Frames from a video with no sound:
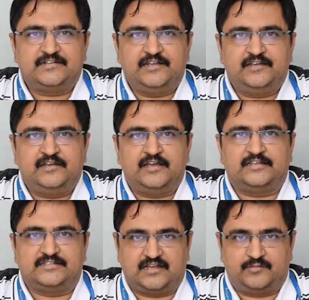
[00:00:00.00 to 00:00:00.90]
study
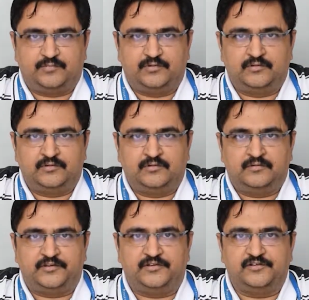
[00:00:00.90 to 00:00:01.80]
example
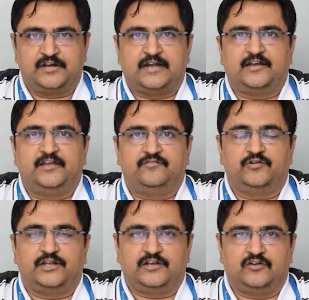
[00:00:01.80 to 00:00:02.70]
here at
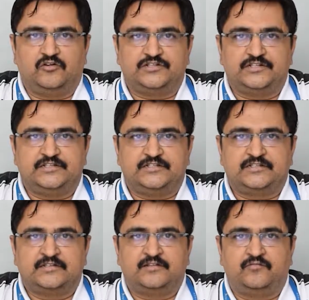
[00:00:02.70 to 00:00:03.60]
A4
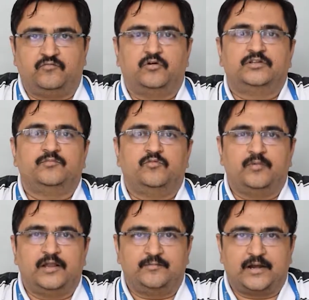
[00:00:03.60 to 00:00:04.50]
Technologies for the
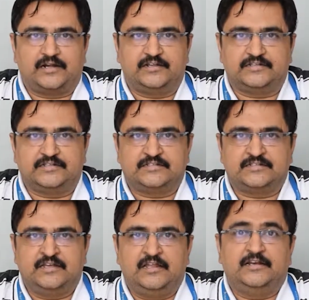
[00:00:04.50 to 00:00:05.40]
mobile
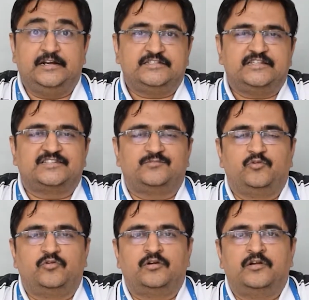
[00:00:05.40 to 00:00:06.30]
practices, let us
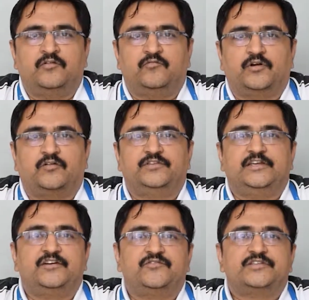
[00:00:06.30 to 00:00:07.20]
explore one of the
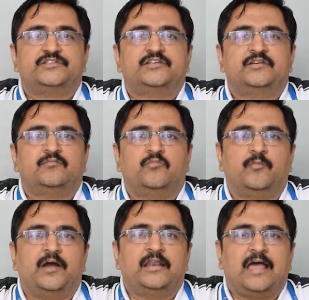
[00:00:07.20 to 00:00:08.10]
interesting
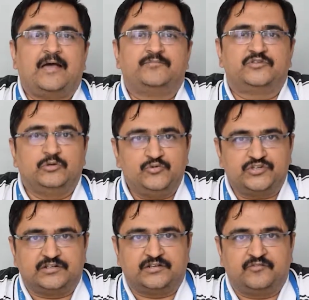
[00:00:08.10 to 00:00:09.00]
mobile app
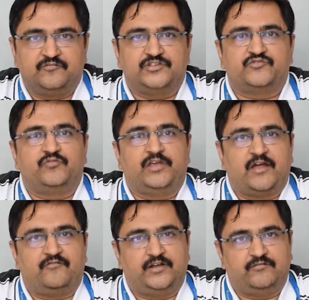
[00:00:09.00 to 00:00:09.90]
solution which we
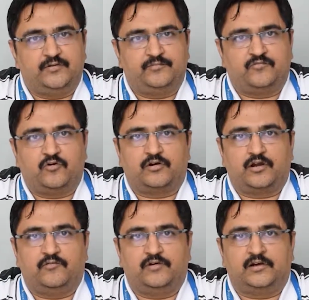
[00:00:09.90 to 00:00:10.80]
have developed for
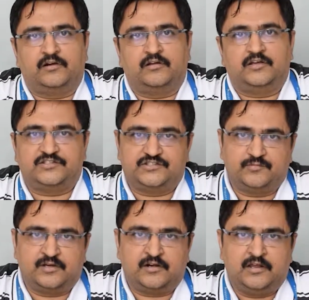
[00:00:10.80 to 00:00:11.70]
our
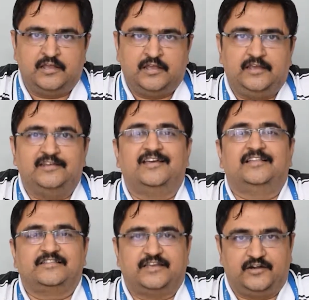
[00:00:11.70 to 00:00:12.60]
customer in a
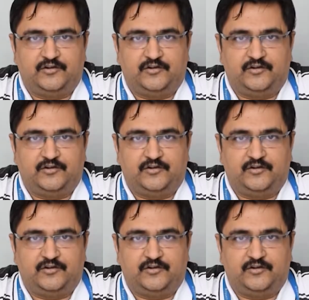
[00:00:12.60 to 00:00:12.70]
healthcare